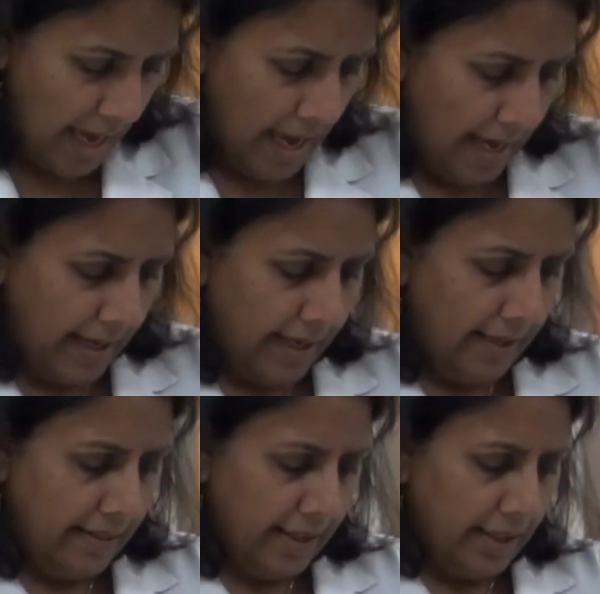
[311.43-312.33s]

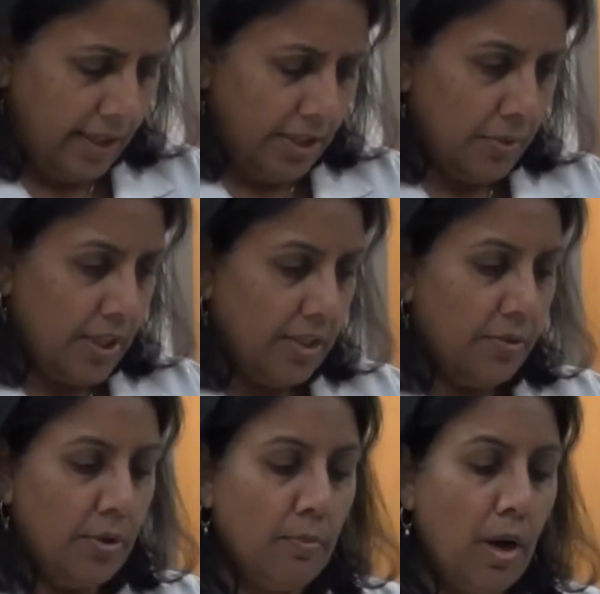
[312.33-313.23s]
And then you need a
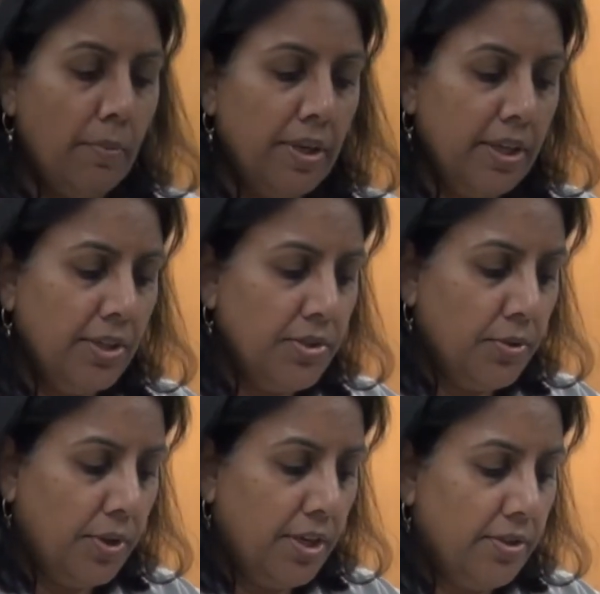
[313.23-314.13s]
thermometer,
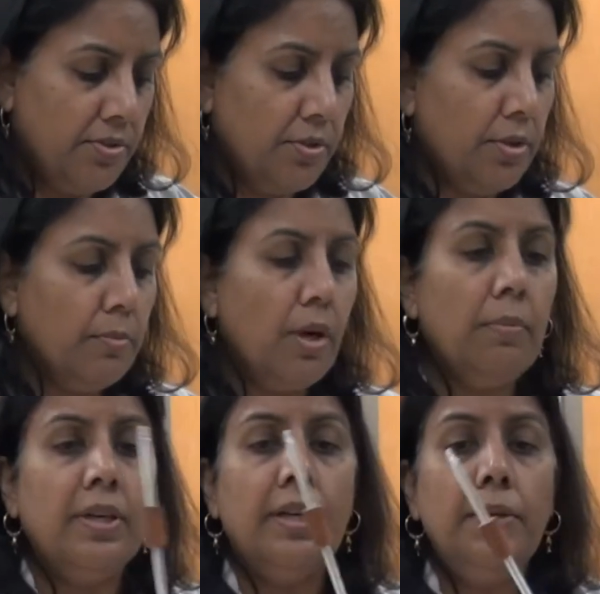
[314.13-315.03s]
so here's your
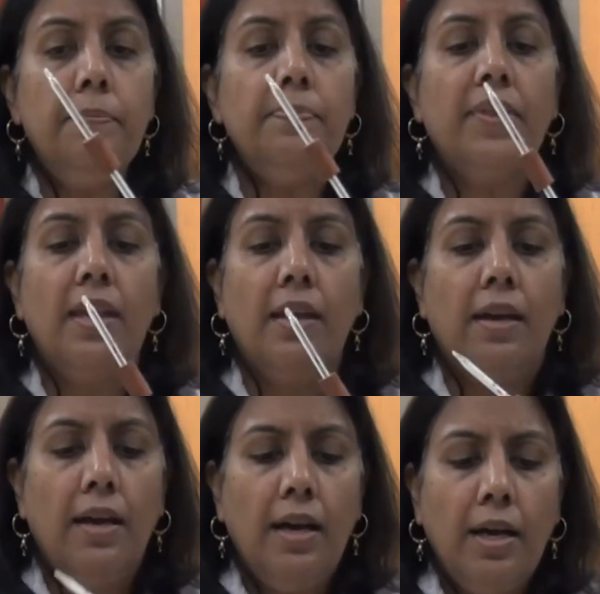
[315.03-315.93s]
thermometer.
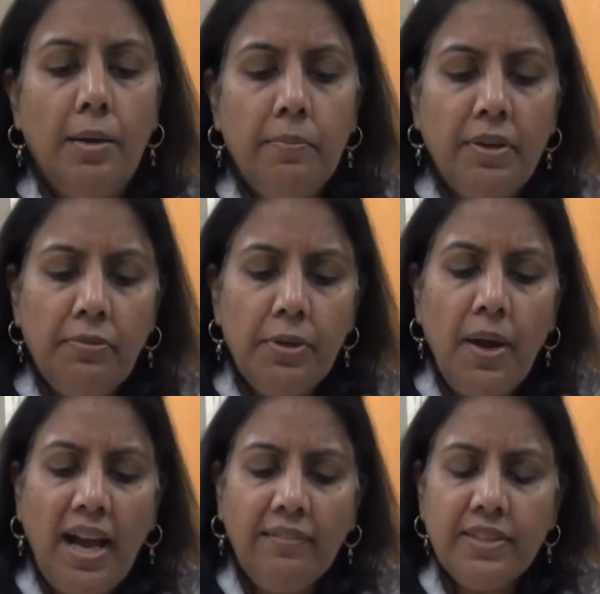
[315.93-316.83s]
If you
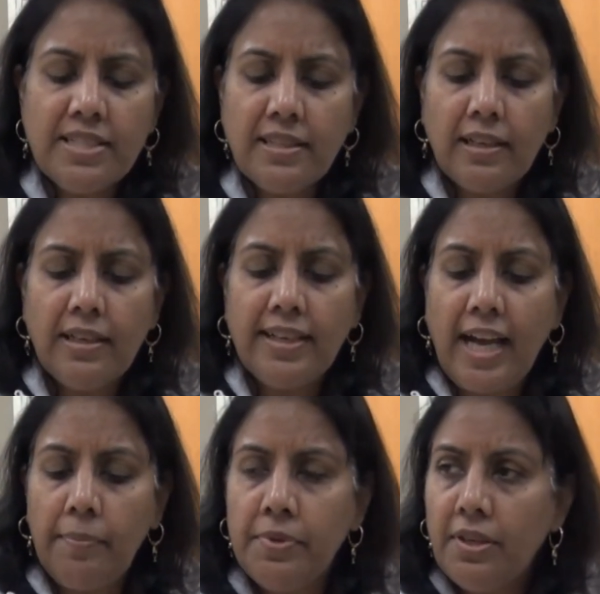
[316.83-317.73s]
have this little
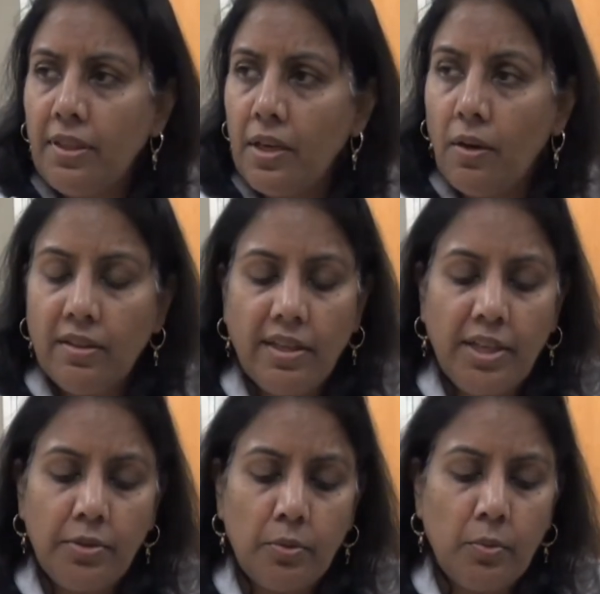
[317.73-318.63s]
adapter thing on
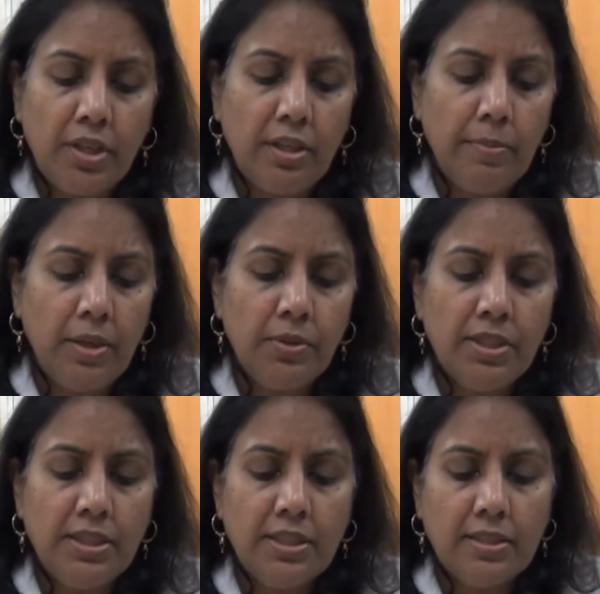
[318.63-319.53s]
there, don't worry about
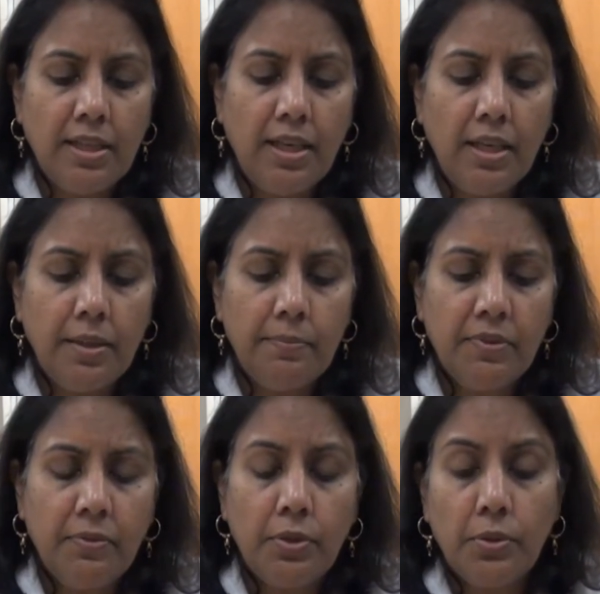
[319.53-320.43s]
it.
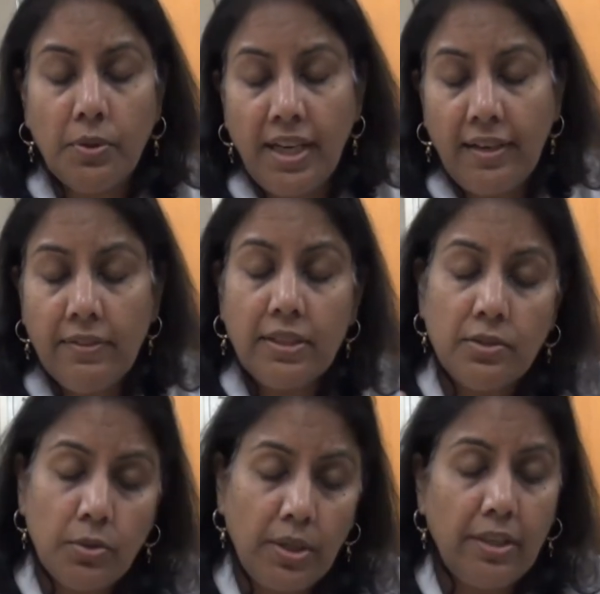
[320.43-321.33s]
If you don't have it,
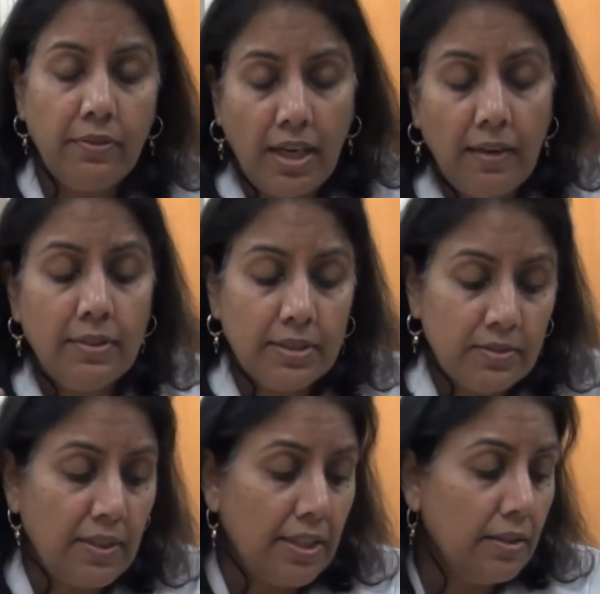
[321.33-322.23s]
it's okay. If you have it, it's
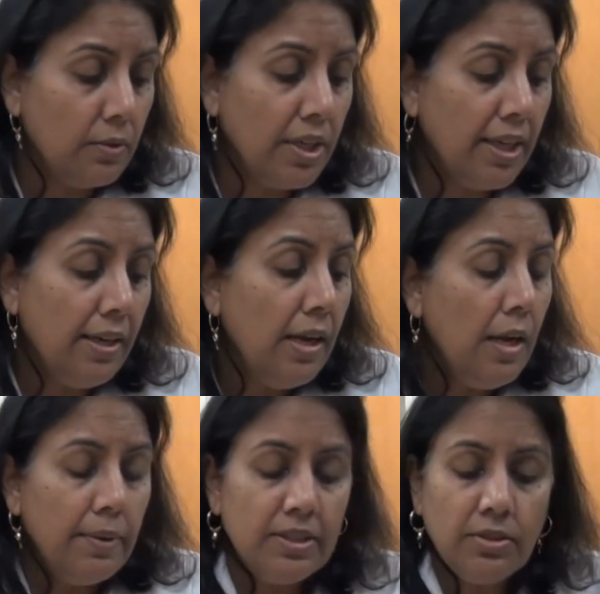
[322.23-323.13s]
fine. Okay,
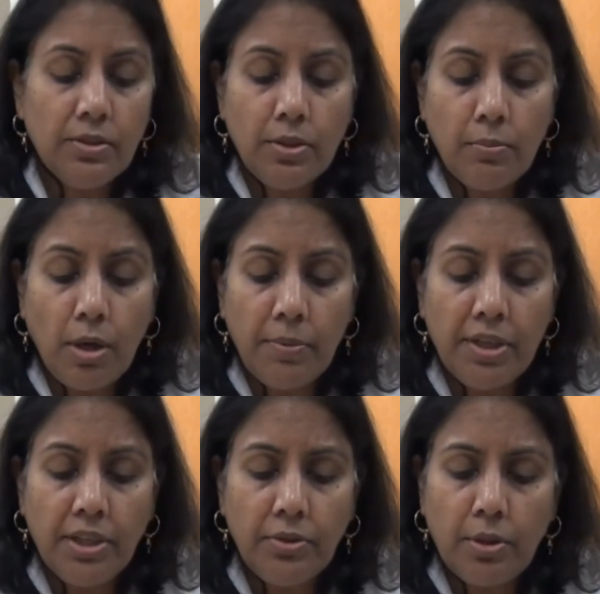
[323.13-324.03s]
this is your thermometer.
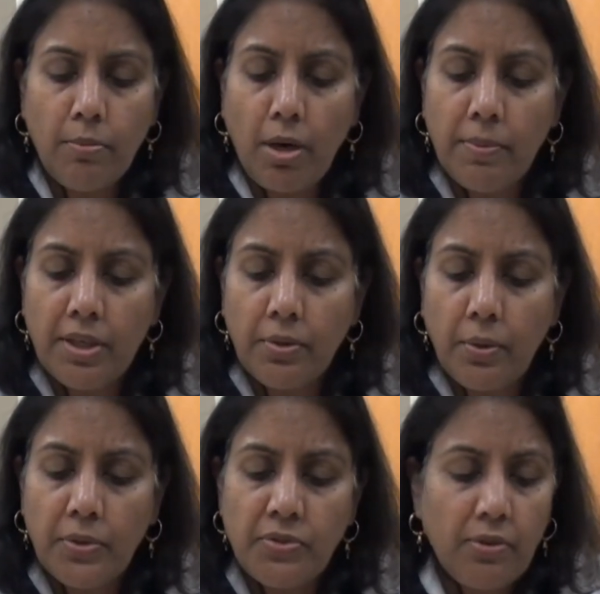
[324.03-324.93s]
Your thermometer
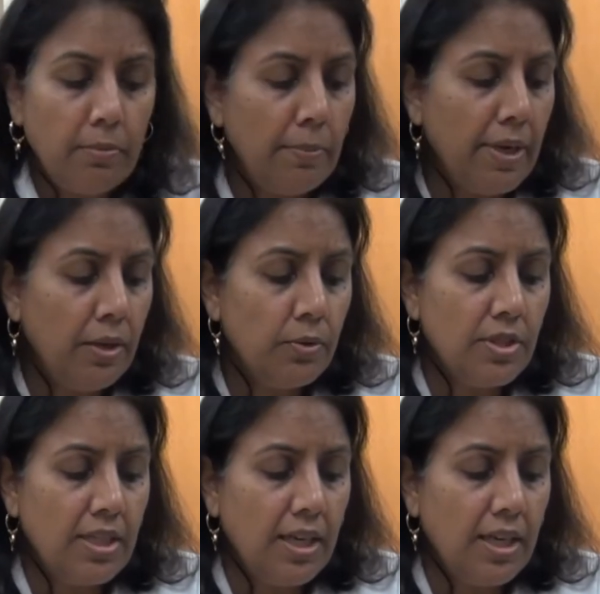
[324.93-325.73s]
goes from about